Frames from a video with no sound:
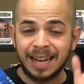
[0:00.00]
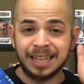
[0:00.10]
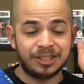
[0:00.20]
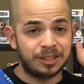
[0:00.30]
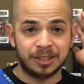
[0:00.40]

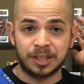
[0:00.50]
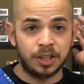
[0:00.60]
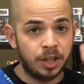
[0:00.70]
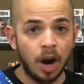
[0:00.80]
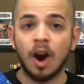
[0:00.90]
It's just
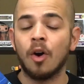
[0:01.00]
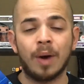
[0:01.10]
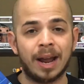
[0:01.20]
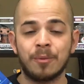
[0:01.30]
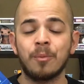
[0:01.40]
go,
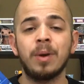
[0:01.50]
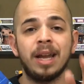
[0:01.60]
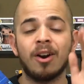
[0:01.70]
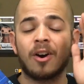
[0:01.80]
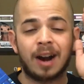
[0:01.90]
and
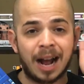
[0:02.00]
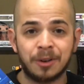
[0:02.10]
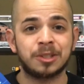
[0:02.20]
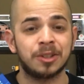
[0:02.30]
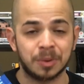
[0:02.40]
we are
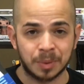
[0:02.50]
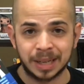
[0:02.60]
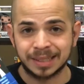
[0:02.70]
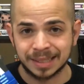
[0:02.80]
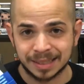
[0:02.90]
out to the
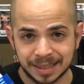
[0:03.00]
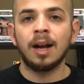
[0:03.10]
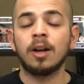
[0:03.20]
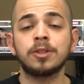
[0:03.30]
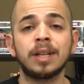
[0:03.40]
races.
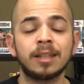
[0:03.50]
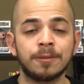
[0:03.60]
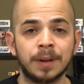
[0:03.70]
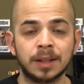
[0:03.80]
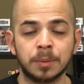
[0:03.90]
I also like
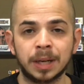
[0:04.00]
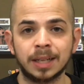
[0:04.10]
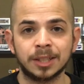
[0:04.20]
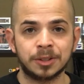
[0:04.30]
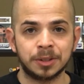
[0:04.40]
the fact that we're
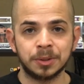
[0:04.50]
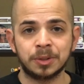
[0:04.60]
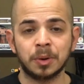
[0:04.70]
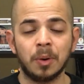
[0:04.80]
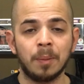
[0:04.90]
getting
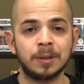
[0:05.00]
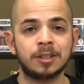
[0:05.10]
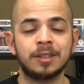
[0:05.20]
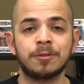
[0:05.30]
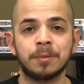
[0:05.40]
introduced to a whole bunch
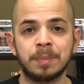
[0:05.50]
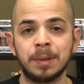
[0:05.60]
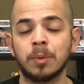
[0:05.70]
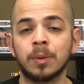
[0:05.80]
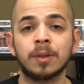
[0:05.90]
of different
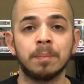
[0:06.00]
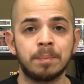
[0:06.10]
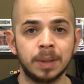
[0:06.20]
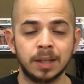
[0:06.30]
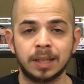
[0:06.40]
people with
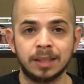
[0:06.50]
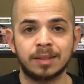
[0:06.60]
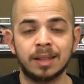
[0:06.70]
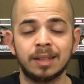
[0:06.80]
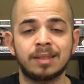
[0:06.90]

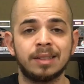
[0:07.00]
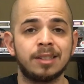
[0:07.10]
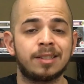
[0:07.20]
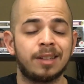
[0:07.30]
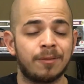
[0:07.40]
abilities. This
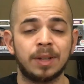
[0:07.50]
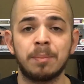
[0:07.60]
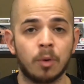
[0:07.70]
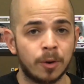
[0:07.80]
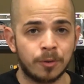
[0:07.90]
is definitely
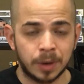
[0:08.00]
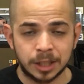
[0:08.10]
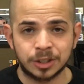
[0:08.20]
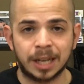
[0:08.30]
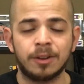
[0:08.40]
more
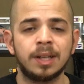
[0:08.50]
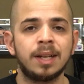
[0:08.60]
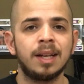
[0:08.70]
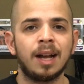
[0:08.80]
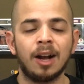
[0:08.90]
fleshed out.
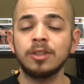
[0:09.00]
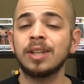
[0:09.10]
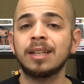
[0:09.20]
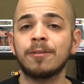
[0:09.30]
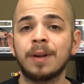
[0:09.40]
I
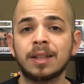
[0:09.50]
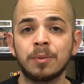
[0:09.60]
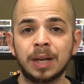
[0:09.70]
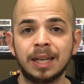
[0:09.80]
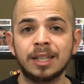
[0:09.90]
also like the fact that
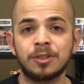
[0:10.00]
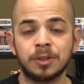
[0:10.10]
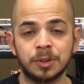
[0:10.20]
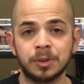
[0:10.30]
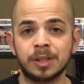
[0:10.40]
we're getting
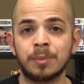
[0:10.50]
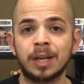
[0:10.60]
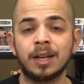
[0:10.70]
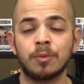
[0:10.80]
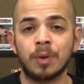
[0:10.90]
introduced and we're
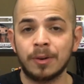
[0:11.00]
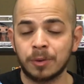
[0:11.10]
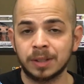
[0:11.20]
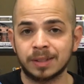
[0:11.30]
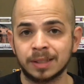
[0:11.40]
getting
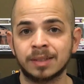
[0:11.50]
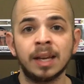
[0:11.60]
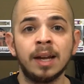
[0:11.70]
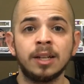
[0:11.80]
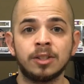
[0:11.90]
references
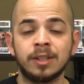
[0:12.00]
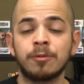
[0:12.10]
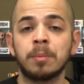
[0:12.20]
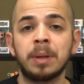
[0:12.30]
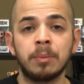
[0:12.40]
to
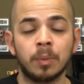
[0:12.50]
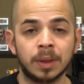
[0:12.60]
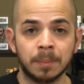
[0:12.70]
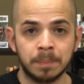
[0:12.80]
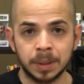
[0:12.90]
different people
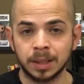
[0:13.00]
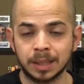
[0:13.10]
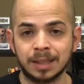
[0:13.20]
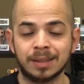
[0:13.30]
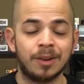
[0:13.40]
with
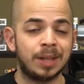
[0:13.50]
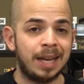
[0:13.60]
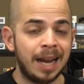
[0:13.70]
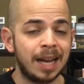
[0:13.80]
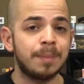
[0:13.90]
abilities. Now in
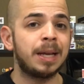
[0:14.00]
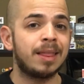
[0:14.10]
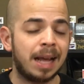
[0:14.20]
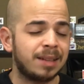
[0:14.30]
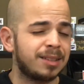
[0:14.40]
the anime,
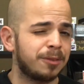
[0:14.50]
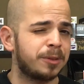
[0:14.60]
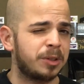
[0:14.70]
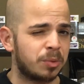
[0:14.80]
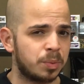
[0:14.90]
that stuff
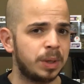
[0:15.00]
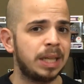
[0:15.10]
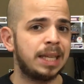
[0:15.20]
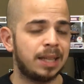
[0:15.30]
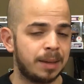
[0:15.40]
is
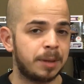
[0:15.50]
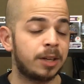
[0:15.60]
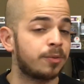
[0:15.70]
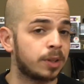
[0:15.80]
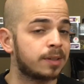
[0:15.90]
really
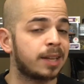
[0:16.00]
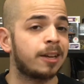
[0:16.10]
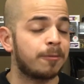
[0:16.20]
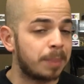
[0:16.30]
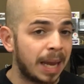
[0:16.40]
limited for the sake
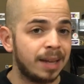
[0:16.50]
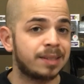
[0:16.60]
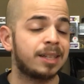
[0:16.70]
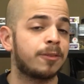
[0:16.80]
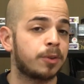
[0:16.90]
of
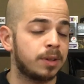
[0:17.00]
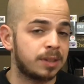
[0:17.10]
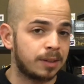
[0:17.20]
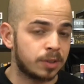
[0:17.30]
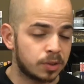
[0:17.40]
pacing and for the
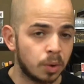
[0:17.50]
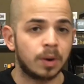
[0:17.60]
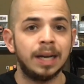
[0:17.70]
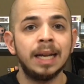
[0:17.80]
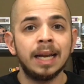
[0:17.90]
sake of
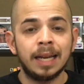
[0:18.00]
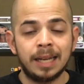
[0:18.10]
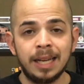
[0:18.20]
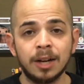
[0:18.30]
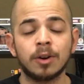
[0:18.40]
story.
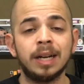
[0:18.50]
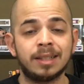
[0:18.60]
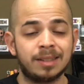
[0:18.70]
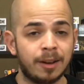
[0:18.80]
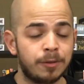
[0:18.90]
Here,
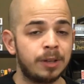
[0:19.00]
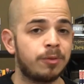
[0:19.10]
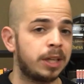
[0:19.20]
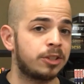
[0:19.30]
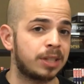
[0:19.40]
it's definitely
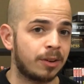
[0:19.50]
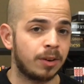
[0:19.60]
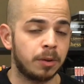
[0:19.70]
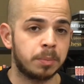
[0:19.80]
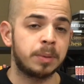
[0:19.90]
fleshed out a
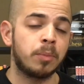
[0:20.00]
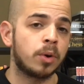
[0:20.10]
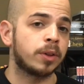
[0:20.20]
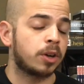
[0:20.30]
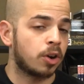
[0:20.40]
little bit
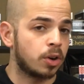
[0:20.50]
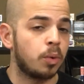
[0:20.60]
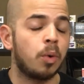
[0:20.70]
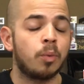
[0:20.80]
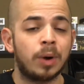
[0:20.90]
more. The Colonel
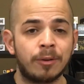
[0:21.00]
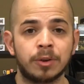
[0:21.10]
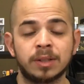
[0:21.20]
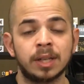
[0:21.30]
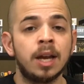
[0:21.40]
will
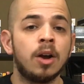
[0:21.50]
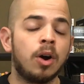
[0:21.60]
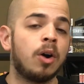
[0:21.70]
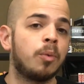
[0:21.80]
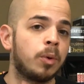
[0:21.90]
reference,
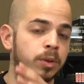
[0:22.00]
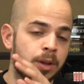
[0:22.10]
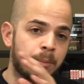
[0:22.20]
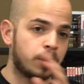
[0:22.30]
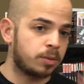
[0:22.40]
oh, well,
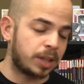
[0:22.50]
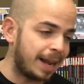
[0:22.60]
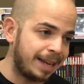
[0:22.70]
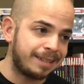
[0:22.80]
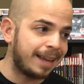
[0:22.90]
number
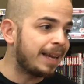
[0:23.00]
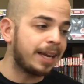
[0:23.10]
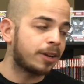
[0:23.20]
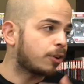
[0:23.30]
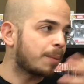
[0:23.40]

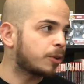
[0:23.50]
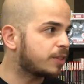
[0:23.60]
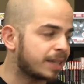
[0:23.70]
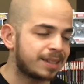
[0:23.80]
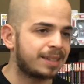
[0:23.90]
18 or number
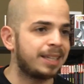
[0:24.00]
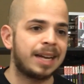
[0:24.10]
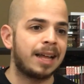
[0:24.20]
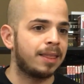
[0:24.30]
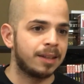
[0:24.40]
16
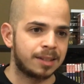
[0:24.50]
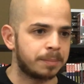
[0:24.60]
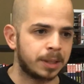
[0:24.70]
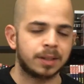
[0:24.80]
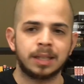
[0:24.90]
had this
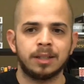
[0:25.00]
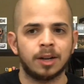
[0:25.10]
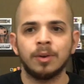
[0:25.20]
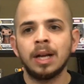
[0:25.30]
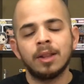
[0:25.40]
ability, you
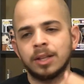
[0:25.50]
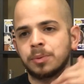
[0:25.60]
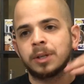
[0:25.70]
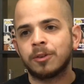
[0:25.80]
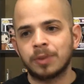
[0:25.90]
know, this
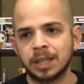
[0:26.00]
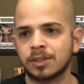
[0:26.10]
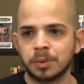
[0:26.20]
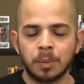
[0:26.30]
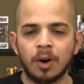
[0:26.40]
one could
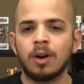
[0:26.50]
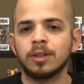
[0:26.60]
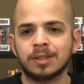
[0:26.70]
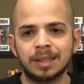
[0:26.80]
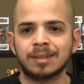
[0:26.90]
phase through
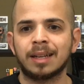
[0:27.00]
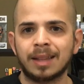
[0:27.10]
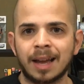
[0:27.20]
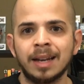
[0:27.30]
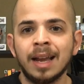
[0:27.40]
walls, things like
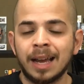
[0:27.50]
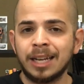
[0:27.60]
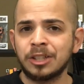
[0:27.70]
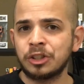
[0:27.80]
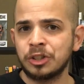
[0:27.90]
that. And
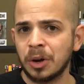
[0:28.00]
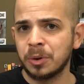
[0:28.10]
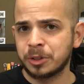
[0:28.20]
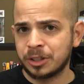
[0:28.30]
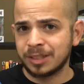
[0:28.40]
it
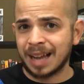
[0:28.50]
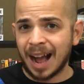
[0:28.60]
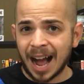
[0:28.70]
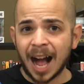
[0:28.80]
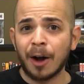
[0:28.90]
shows just
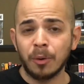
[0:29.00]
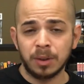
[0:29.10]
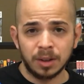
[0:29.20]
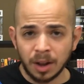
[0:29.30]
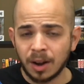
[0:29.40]
how
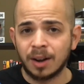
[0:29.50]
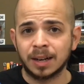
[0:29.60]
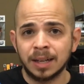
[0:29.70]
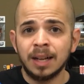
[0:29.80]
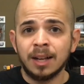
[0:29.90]
long